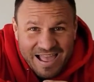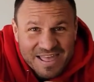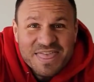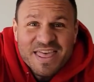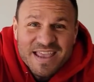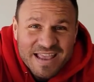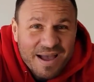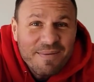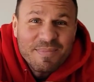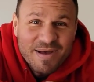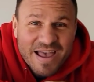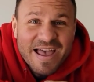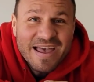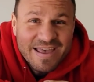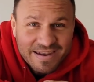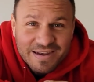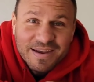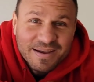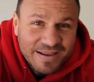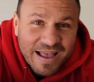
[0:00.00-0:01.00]
I think I'm
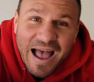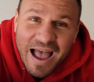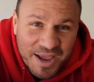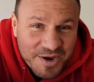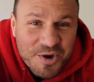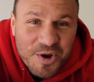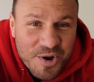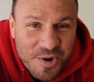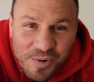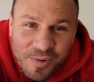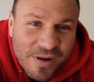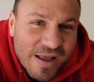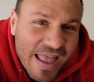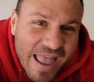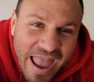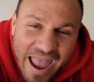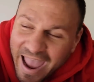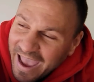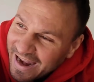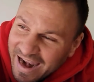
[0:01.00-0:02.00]
ahead. I do.
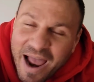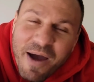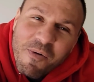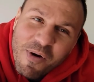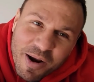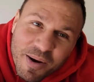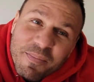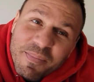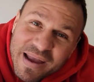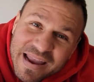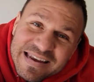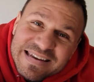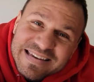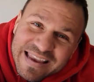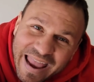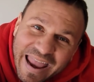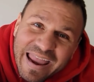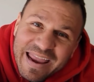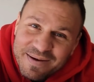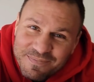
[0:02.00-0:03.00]
and I want to
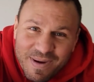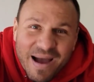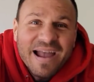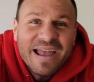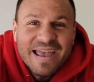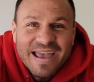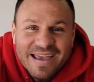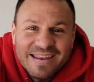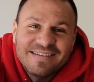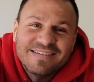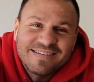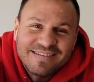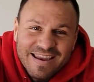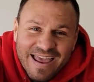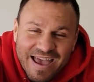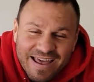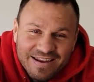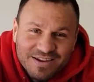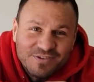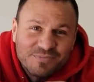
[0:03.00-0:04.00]
maintain my ahead
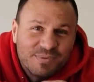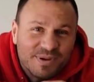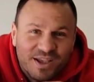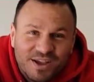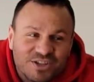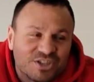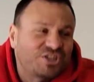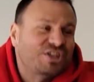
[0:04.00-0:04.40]
status because